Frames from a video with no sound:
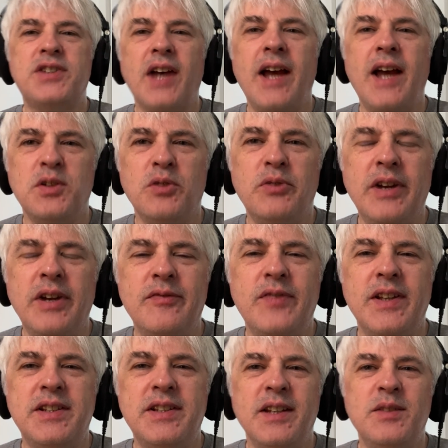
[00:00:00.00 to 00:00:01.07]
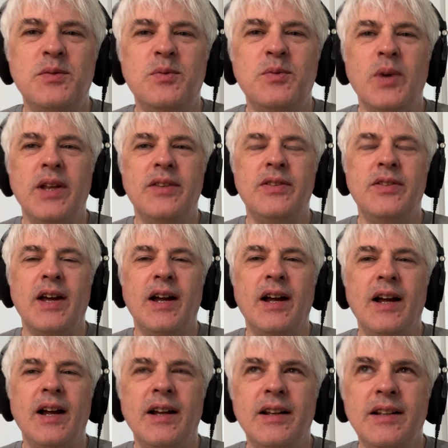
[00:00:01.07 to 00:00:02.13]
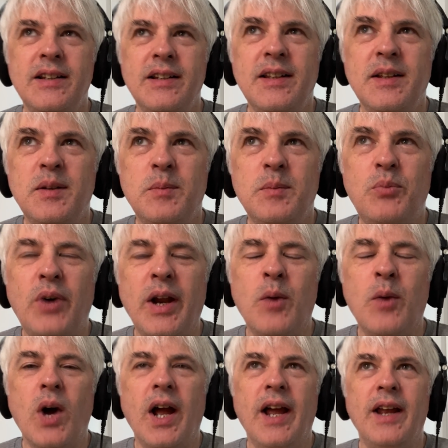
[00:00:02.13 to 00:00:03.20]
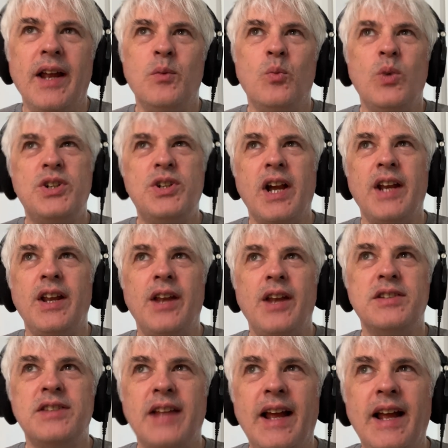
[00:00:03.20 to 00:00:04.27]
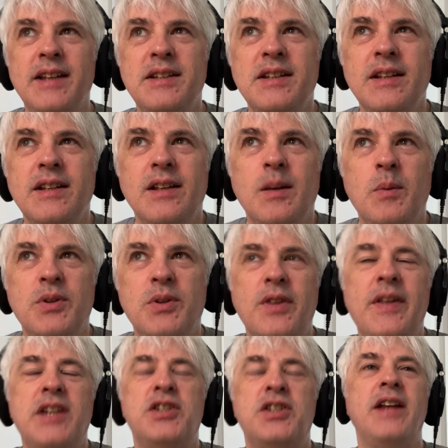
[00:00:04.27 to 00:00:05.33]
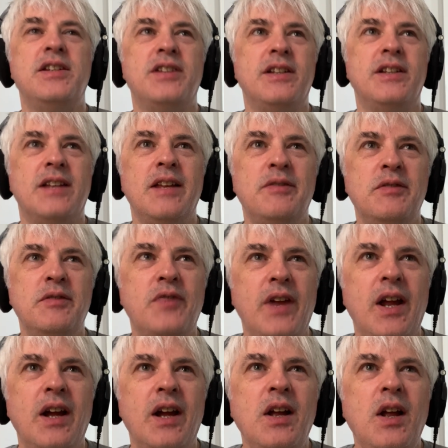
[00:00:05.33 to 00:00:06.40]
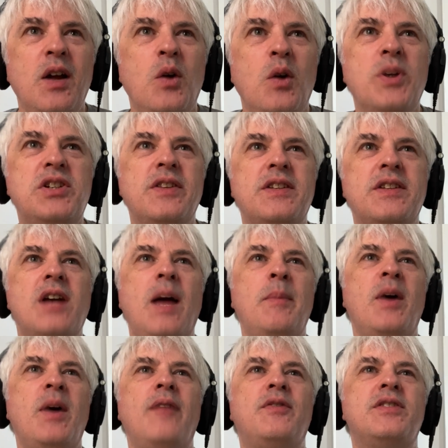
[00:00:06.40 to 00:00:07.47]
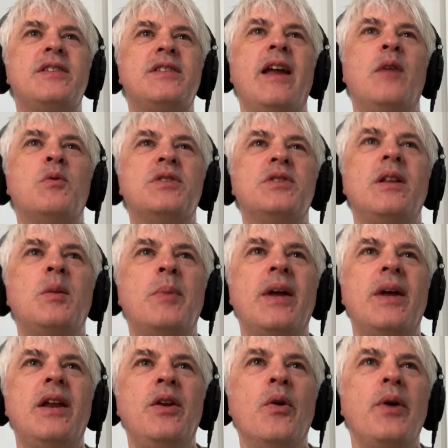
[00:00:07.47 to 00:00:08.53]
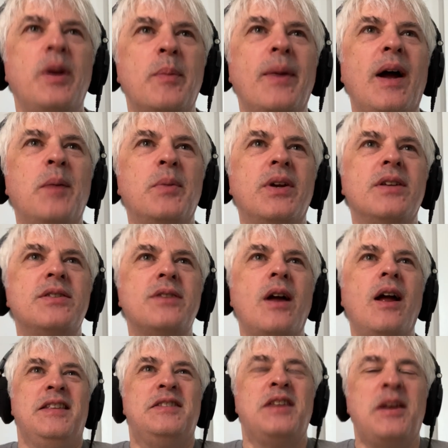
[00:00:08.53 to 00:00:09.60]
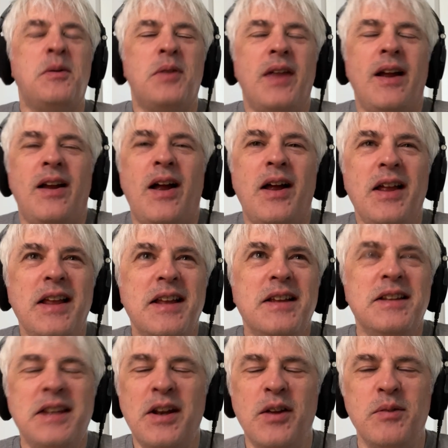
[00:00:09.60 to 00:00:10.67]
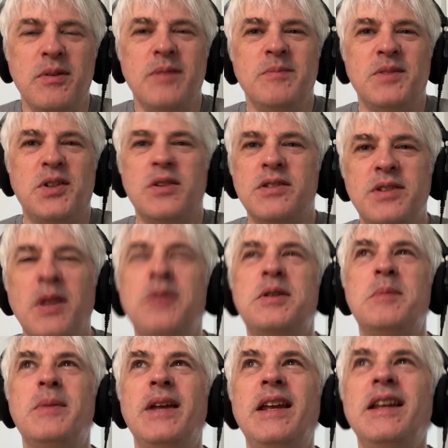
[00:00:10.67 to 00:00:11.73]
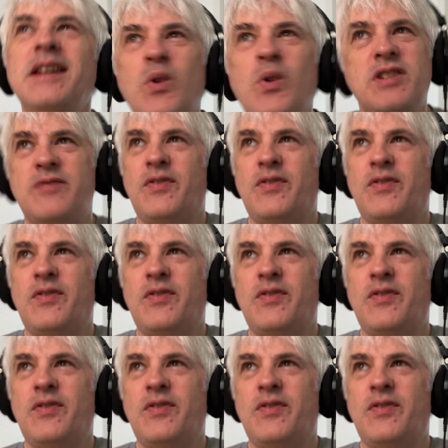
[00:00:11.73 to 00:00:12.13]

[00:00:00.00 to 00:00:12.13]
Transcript: the title really fitted with Bray Wyatt, which I can understand. So they changed it to Live in Fear, which at the time I have to say I was a little bit annoyed about because they did it without, consulting me, which